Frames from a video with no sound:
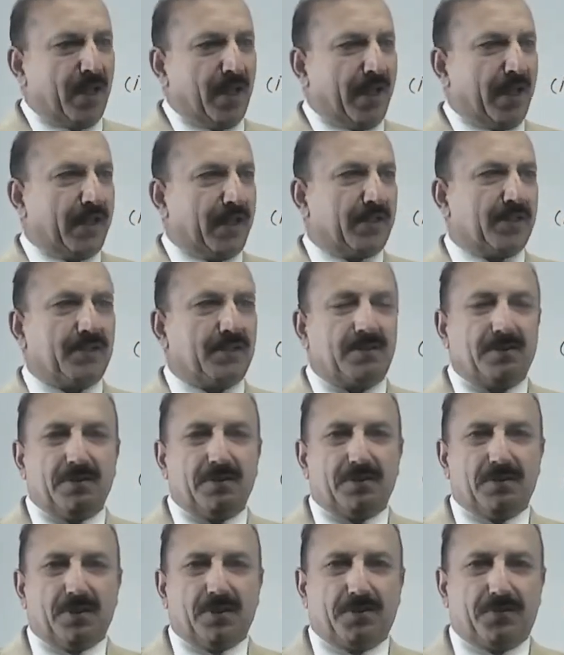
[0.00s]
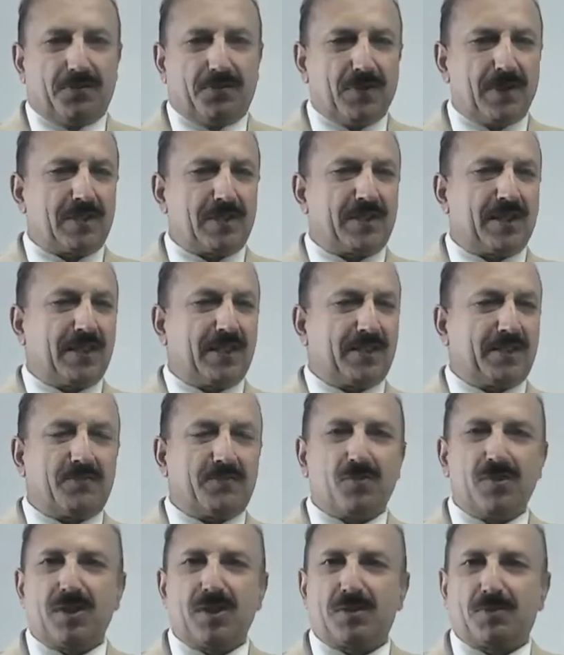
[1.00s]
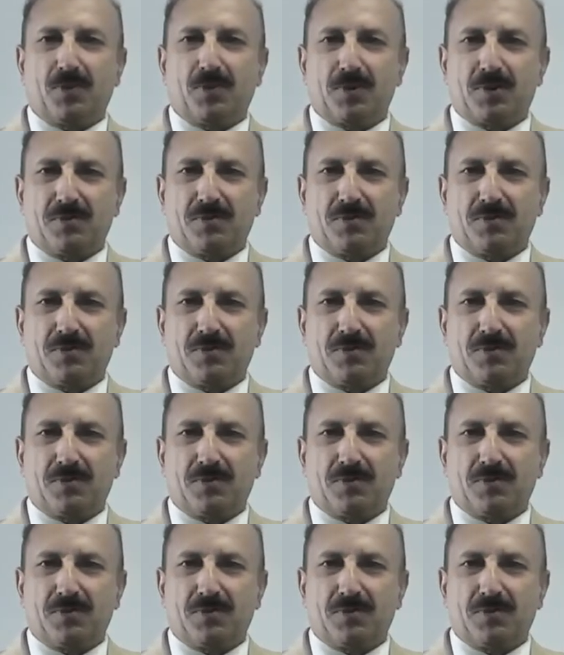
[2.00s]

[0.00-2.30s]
And the first thing that we are supposed